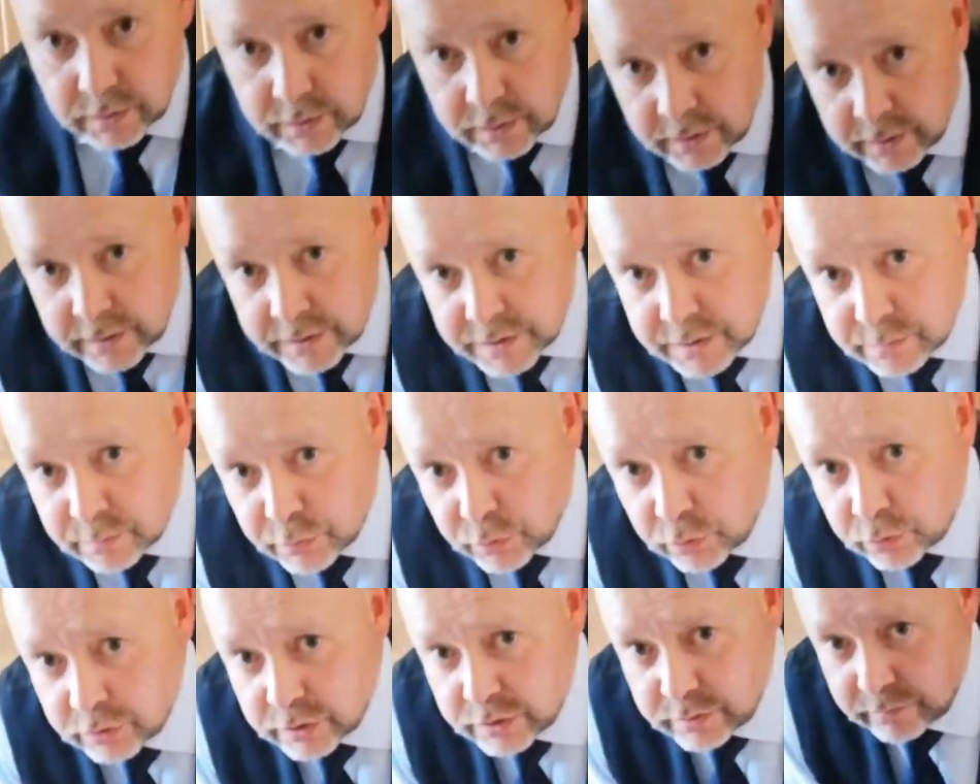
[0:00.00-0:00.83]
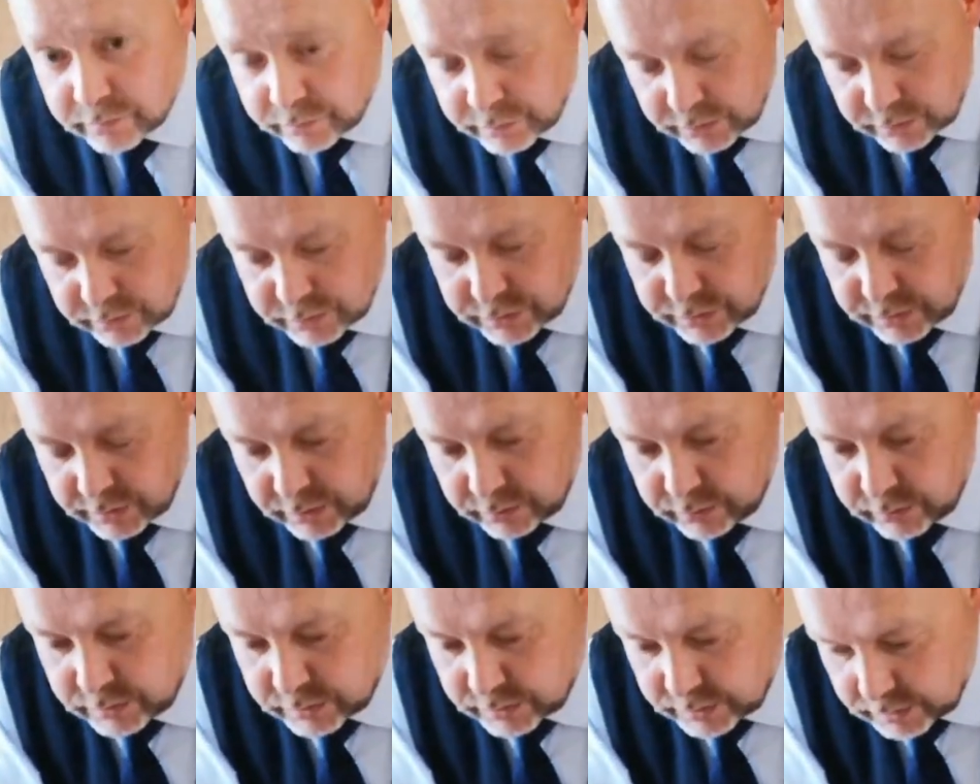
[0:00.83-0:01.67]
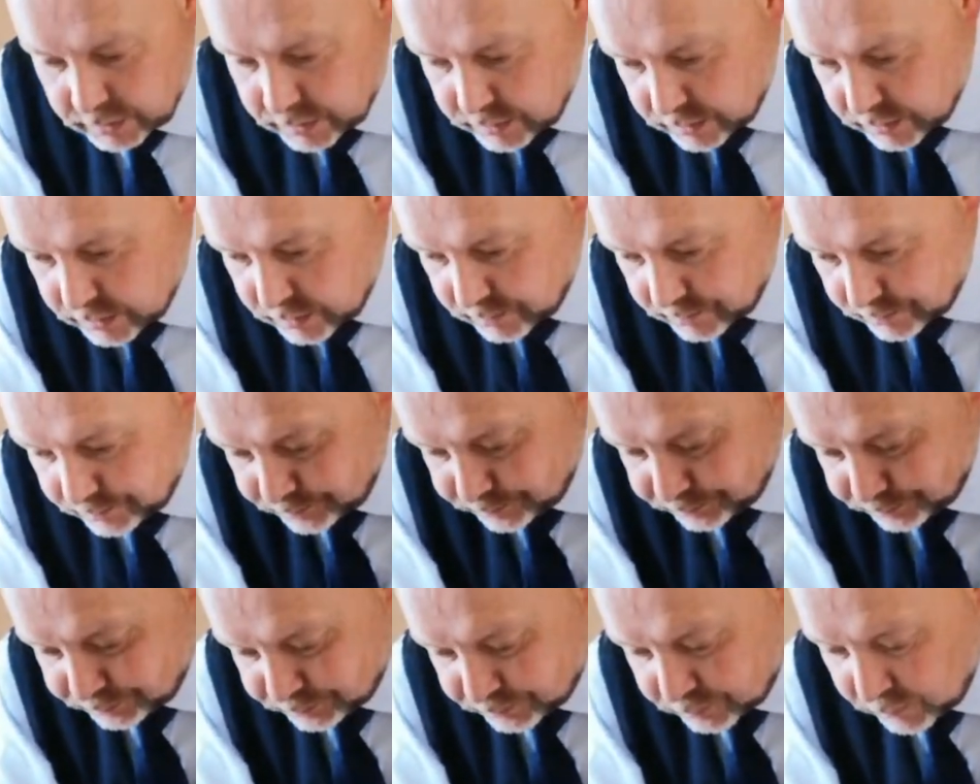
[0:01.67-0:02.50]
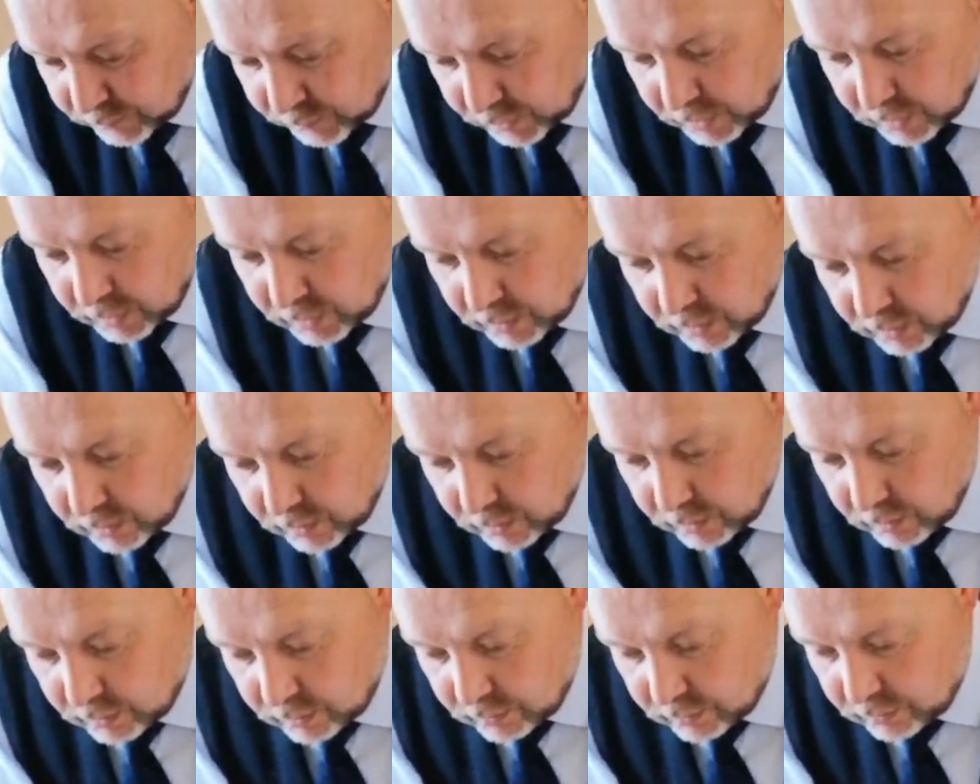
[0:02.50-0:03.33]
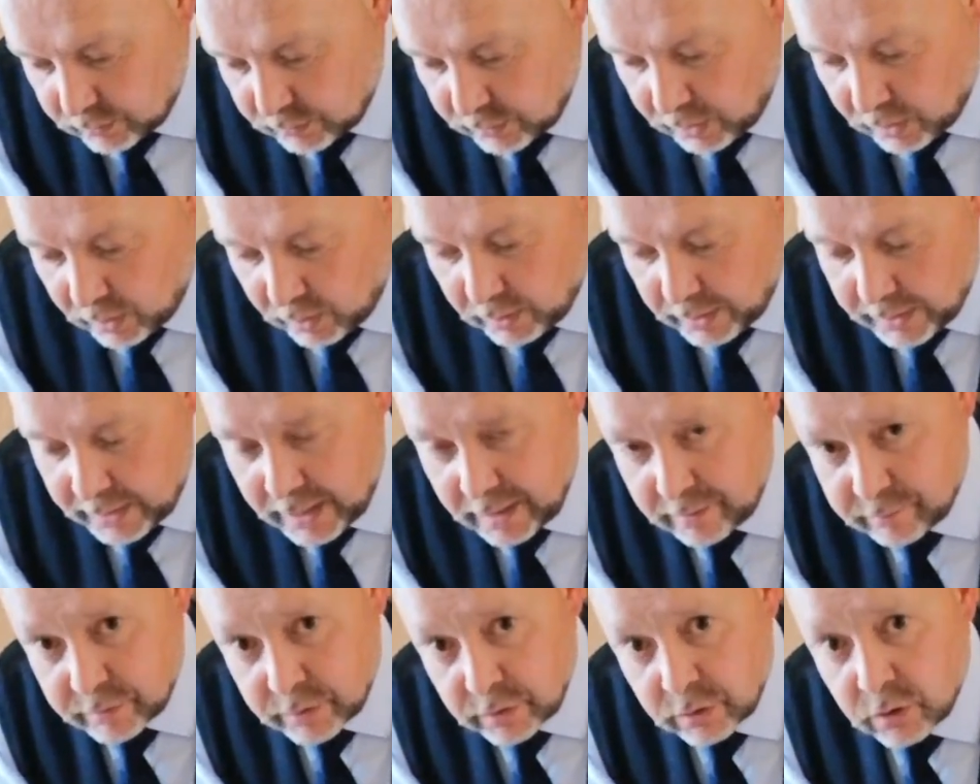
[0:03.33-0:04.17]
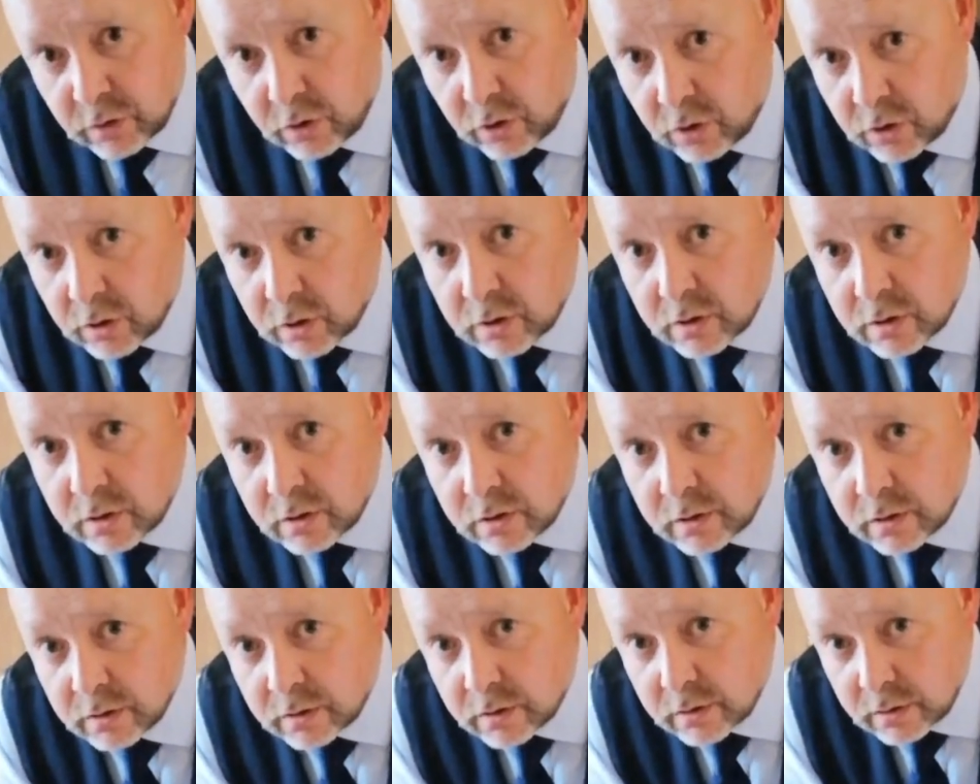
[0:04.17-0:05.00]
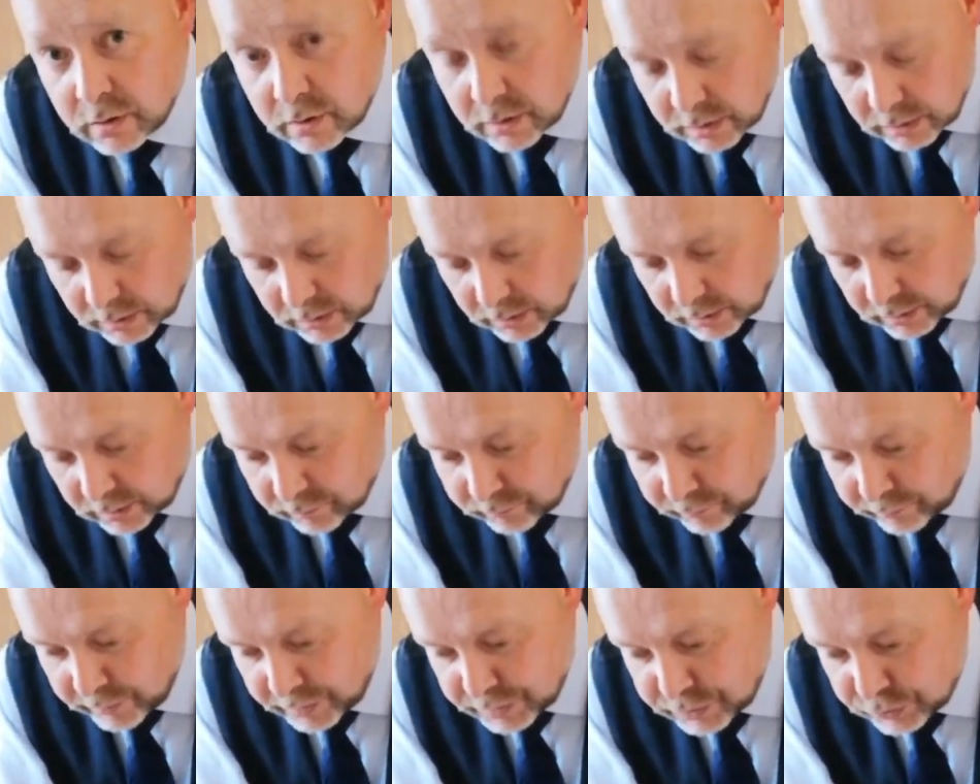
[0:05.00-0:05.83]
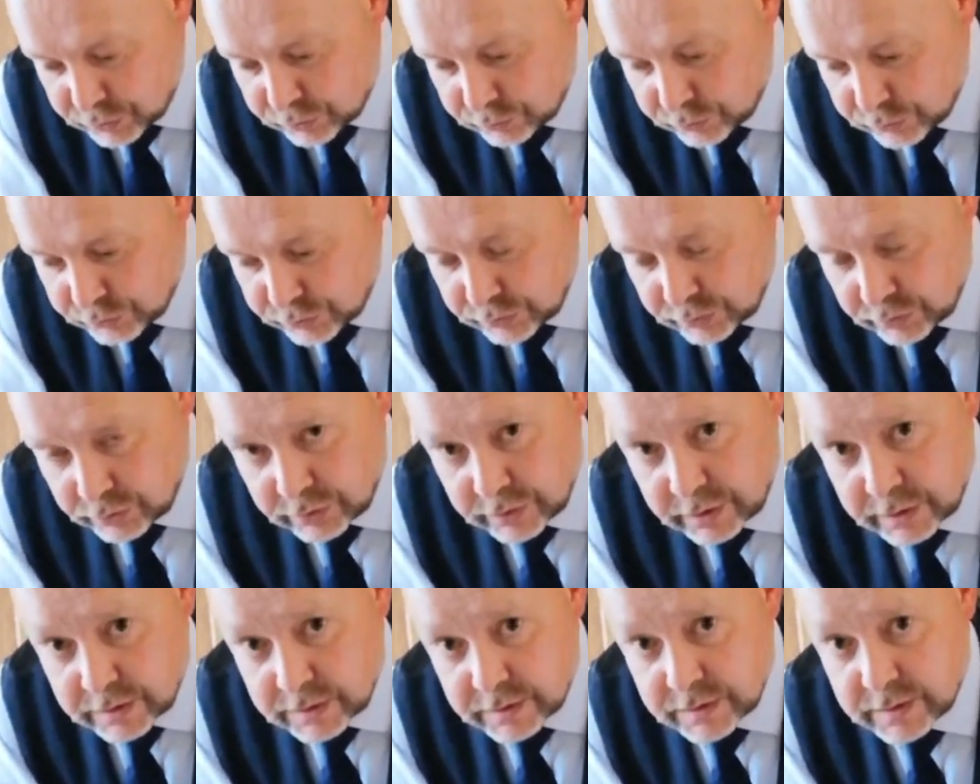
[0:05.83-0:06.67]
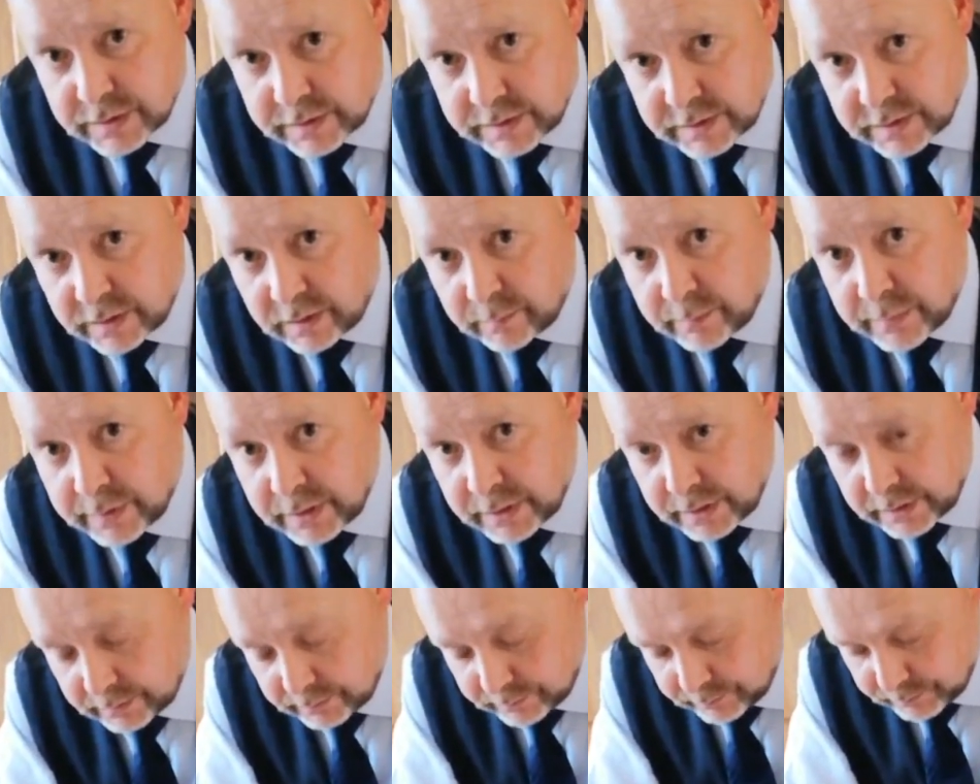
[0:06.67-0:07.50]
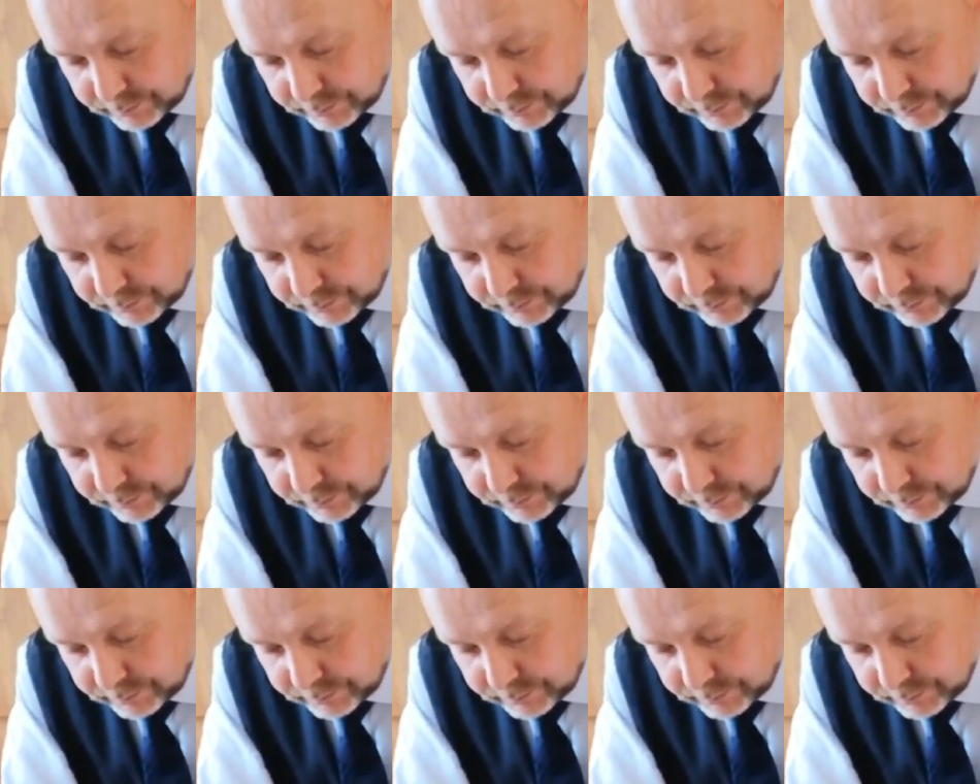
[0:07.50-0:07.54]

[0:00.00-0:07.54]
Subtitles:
Now it's important for you to notice that I haven't got conventional circuit set up here.